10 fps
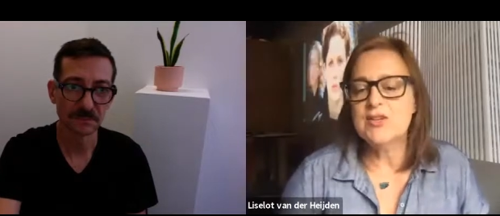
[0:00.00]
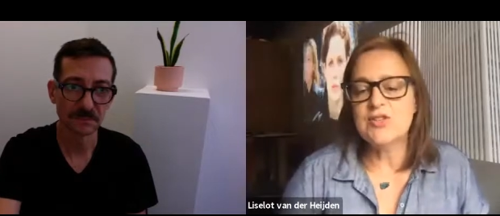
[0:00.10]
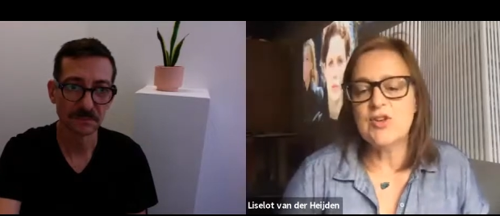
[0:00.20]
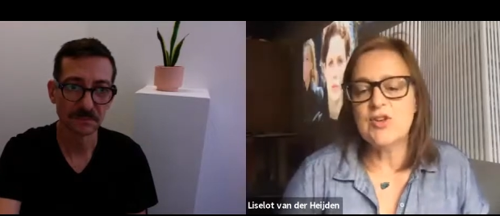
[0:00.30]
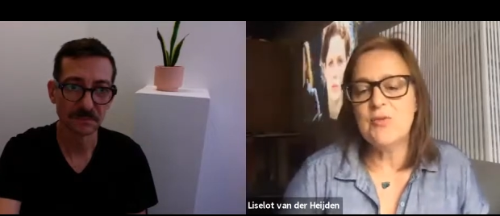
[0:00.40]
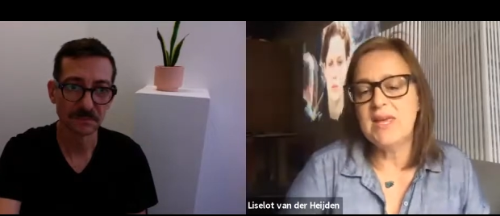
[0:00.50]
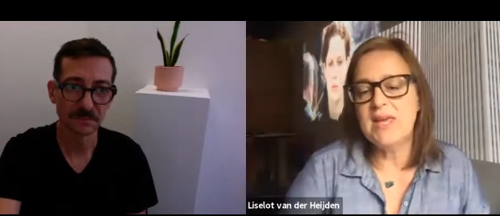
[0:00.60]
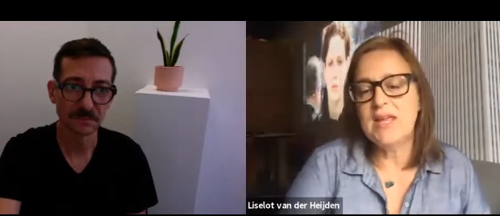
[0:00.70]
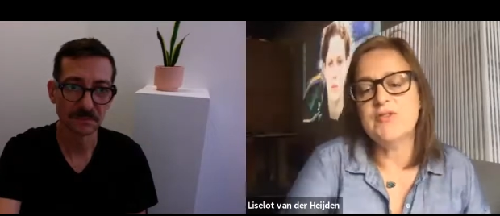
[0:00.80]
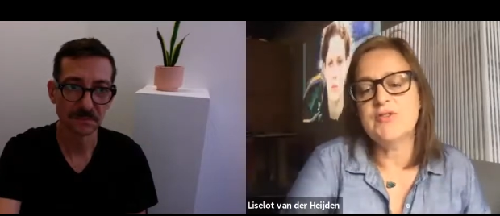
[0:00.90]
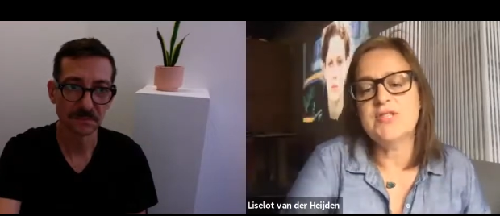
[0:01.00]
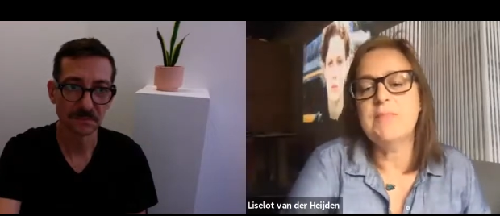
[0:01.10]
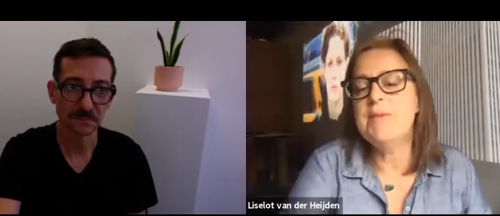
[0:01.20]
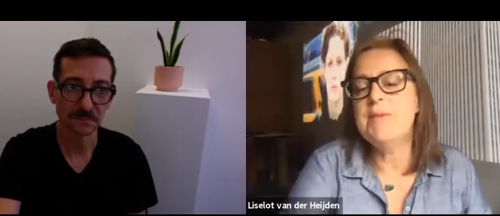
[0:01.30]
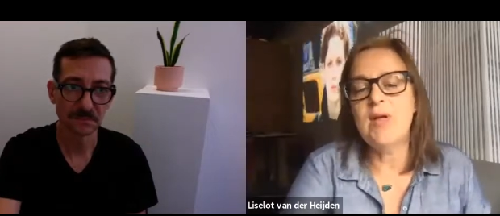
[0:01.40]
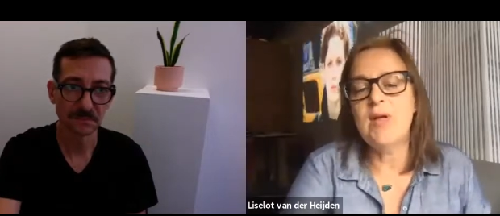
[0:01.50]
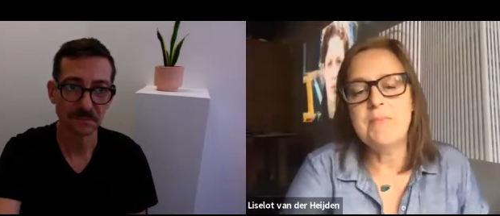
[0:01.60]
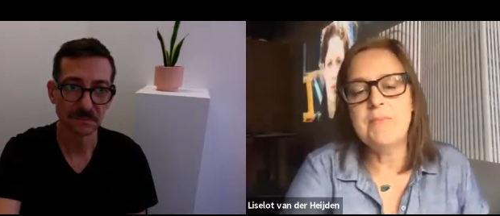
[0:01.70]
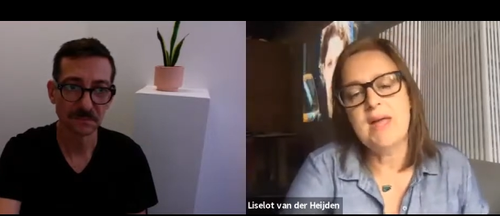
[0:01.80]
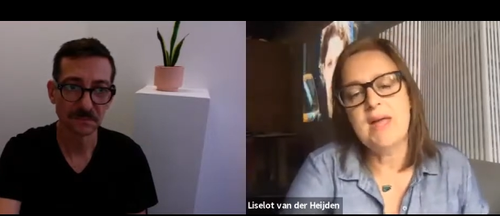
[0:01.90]
Speaker 1: There's so many interesting people I
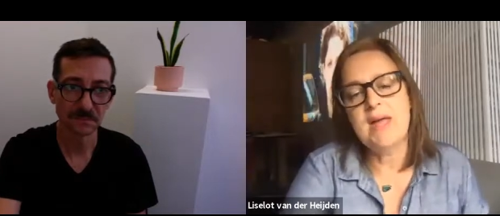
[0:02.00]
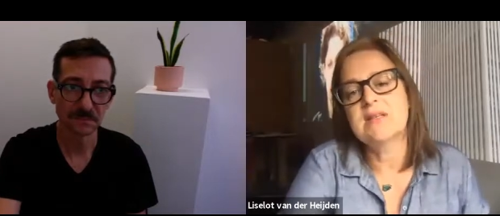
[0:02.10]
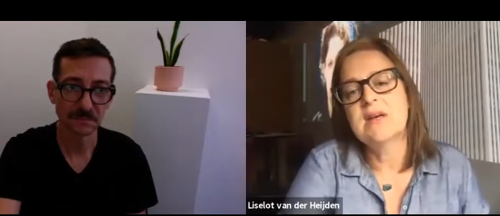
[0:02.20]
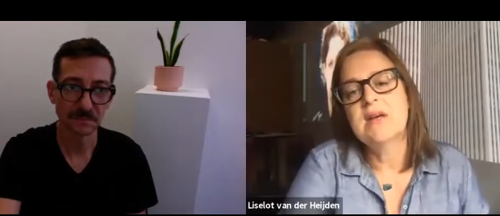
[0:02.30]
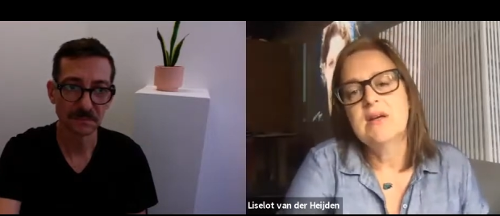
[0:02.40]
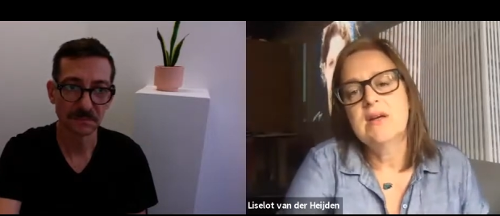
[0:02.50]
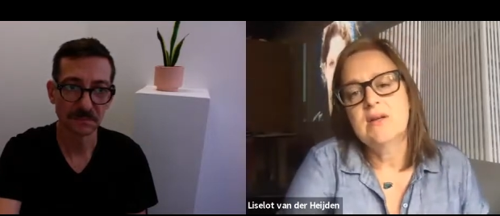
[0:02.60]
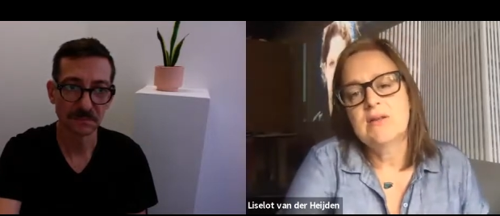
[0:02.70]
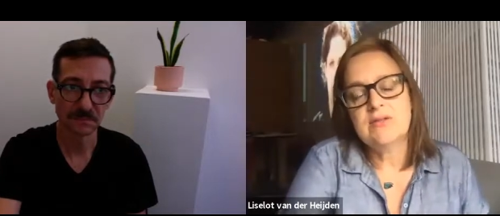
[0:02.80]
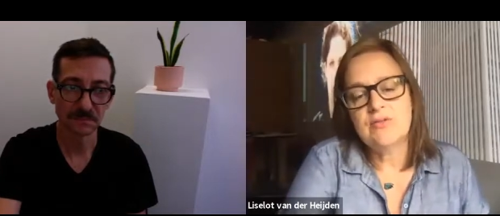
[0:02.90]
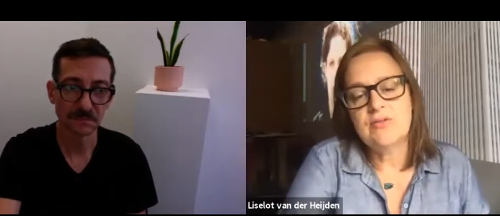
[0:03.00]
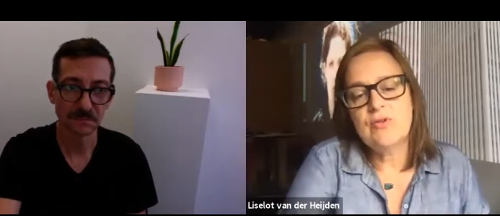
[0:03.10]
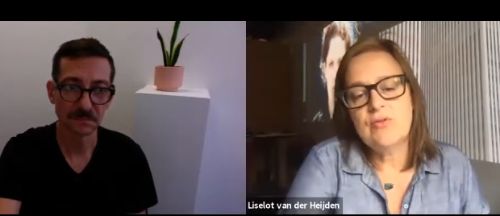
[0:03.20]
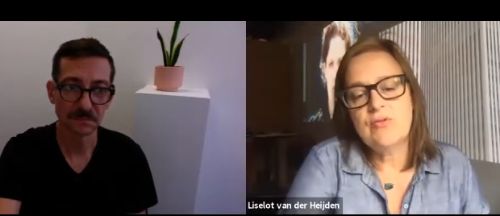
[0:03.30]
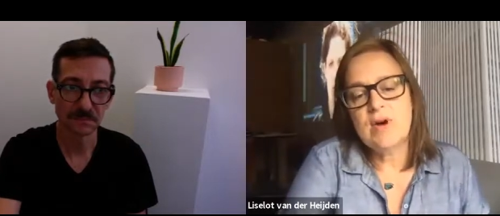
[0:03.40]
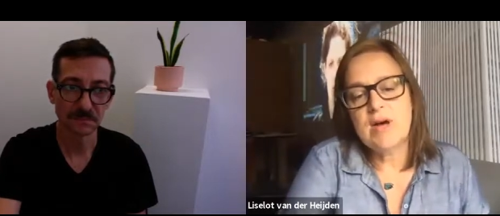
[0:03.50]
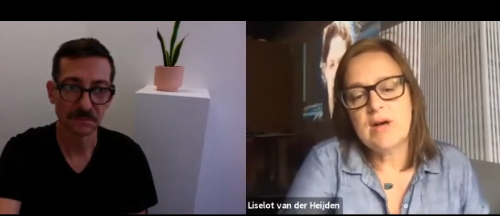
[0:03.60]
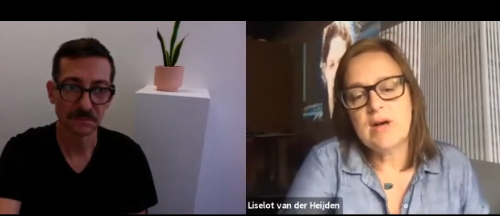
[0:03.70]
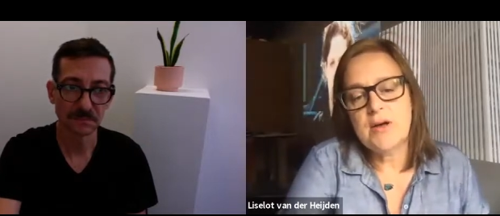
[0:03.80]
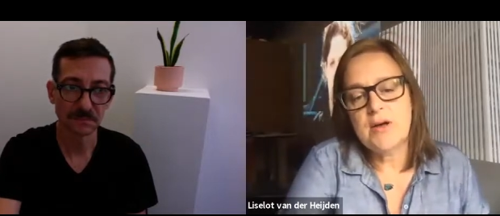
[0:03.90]
met through
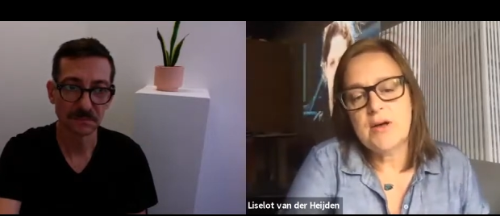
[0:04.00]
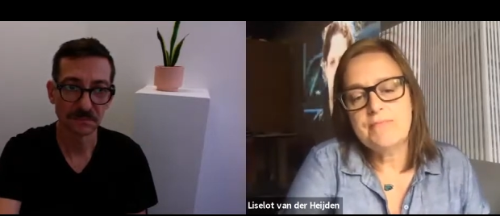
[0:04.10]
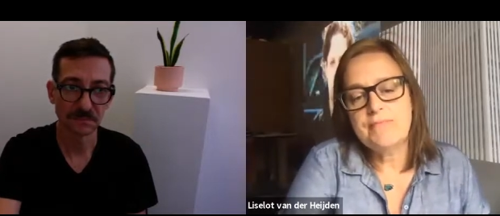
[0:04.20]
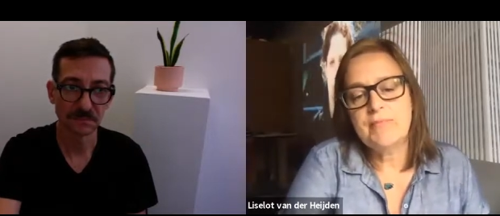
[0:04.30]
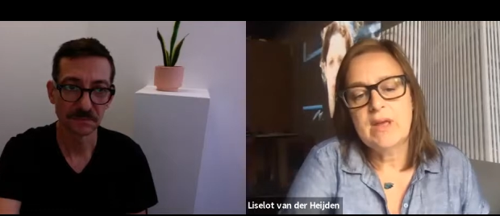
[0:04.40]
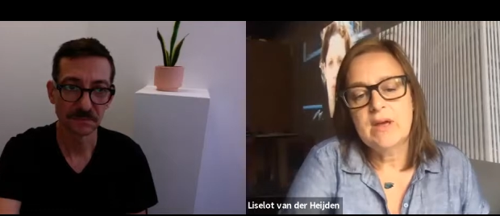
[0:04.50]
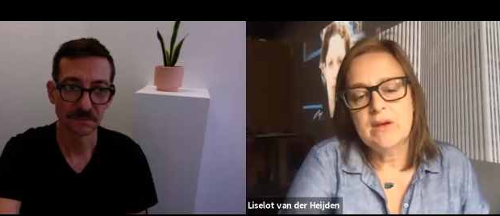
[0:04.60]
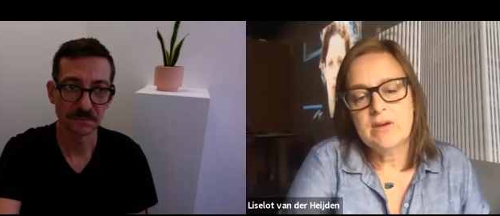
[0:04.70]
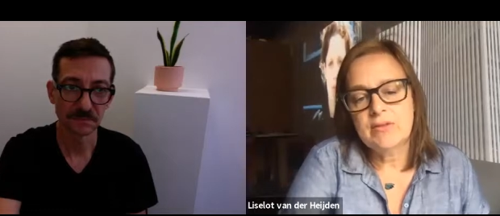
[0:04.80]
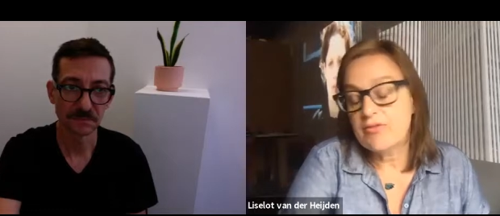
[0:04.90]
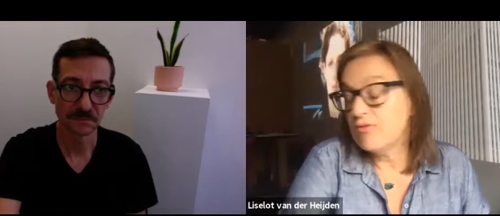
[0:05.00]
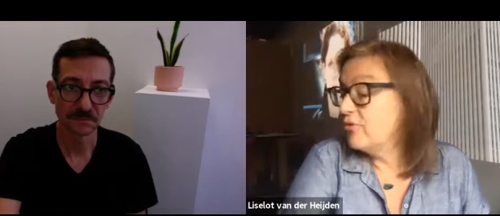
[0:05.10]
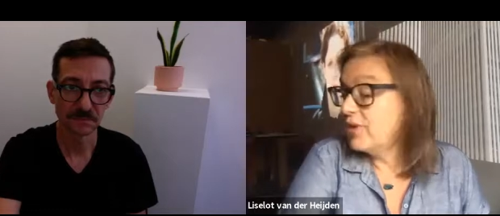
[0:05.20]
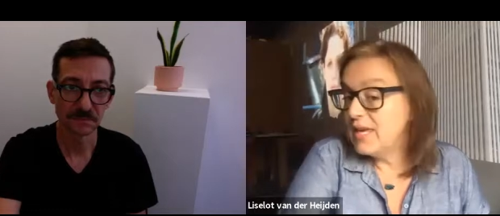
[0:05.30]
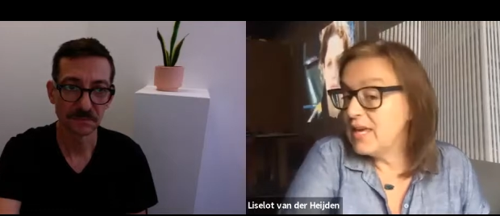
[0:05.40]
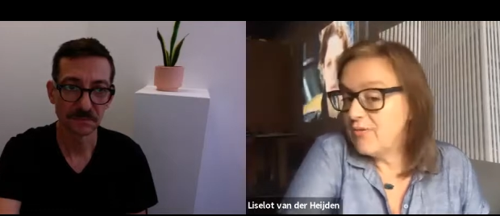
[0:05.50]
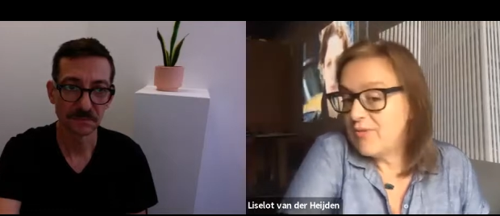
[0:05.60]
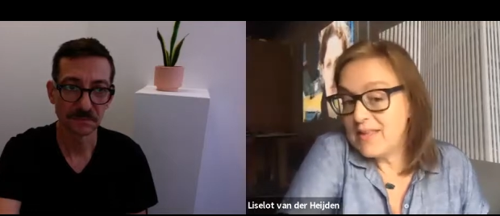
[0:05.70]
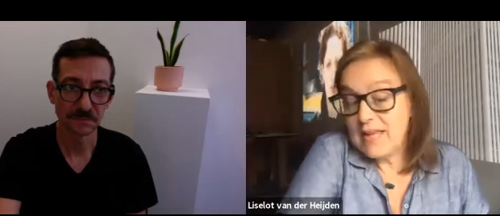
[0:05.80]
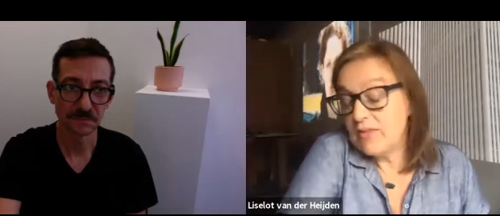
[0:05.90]
the
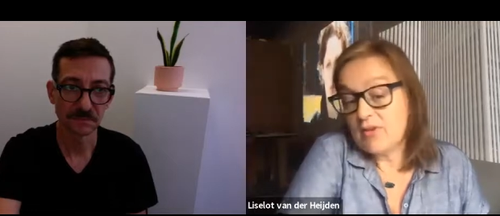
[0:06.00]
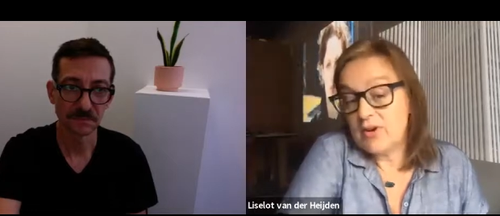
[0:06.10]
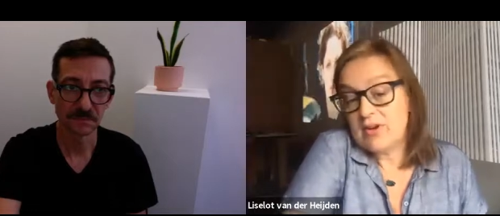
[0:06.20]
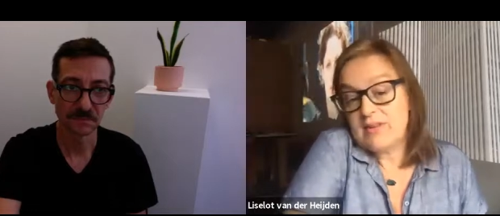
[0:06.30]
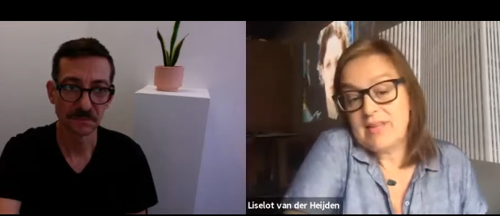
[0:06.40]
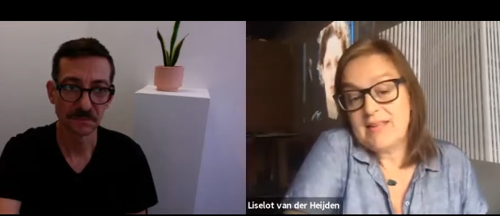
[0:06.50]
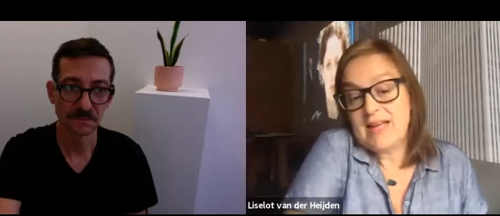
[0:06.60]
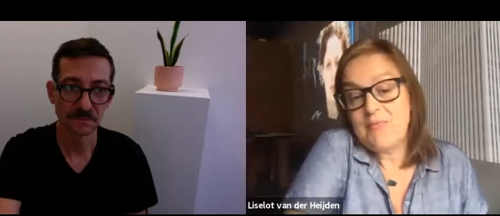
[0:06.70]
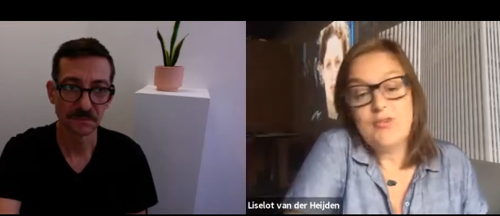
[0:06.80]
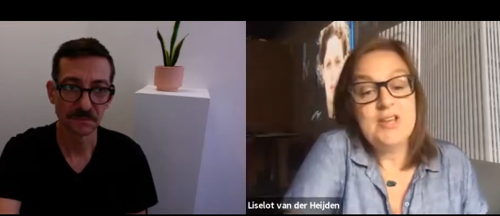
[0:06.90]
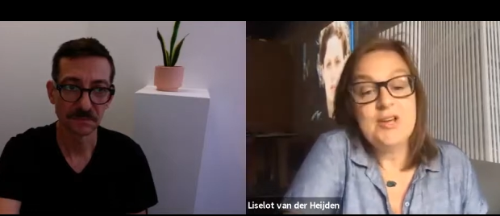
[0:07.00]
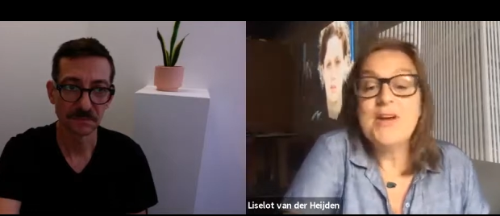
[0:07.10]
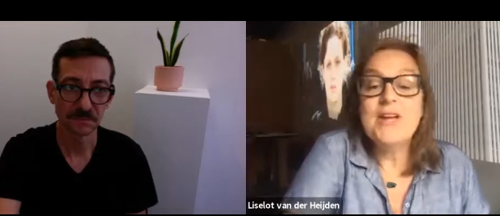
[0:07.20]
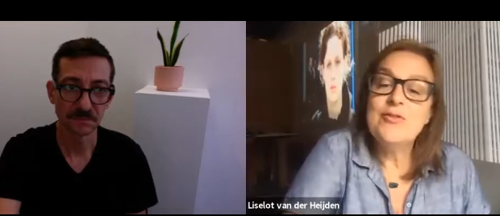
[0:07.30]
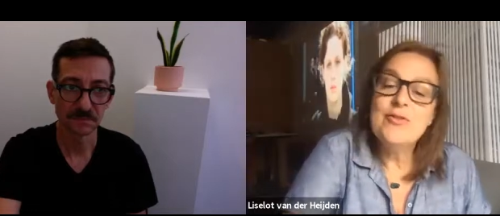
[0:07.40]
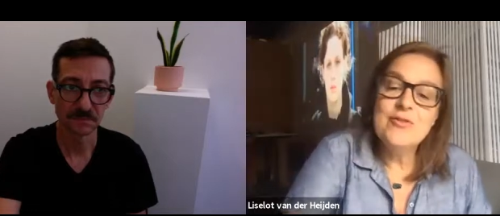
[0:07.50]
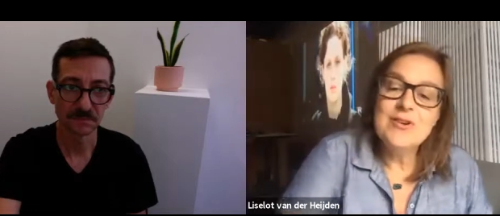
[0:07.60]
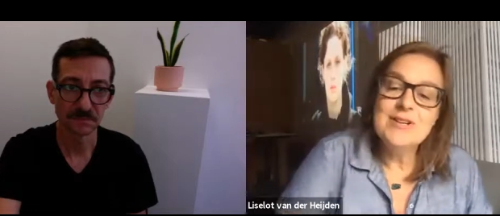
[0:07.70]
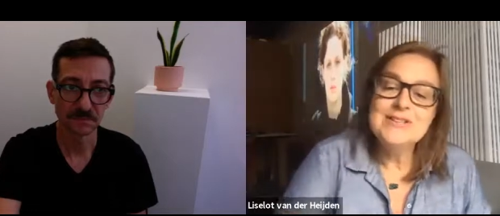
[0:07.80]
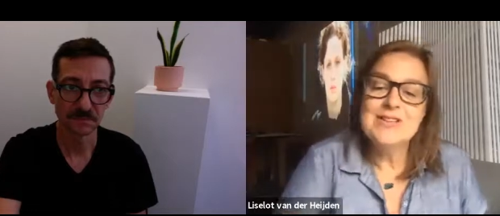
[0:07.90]
EFA network that I'm really grateful
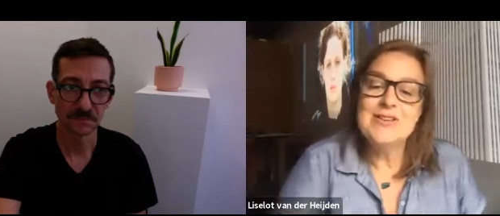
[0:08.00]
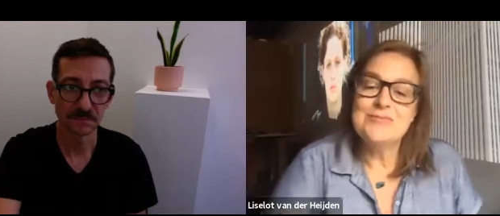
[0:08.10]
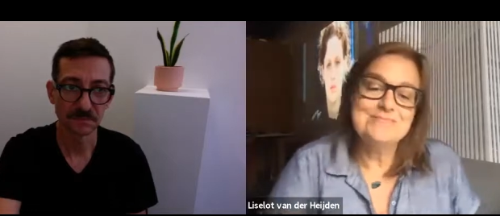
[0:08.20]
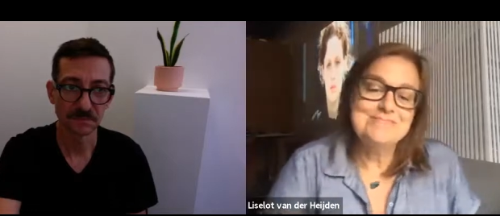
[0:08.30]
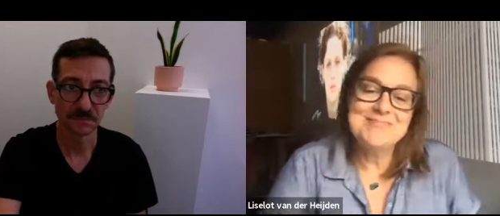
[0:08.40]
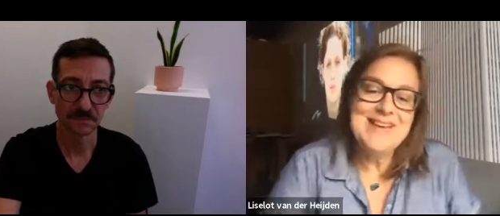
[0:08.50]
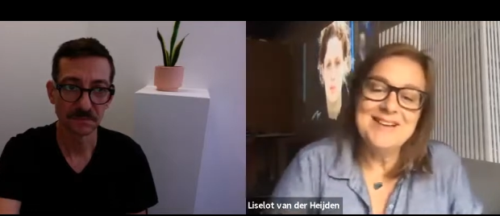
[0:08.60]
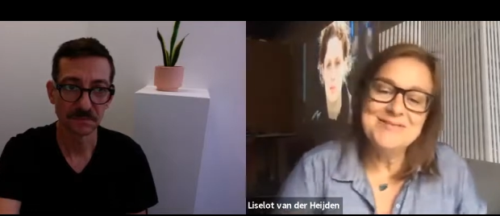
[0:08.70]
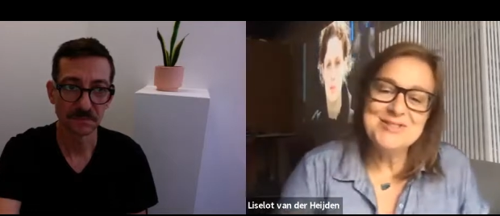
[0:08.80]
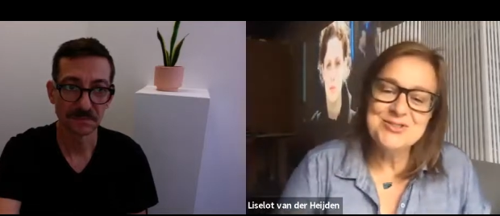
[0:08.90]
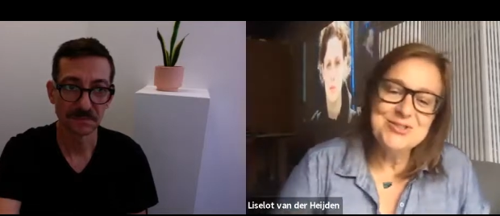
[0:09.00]
for. So yeah, the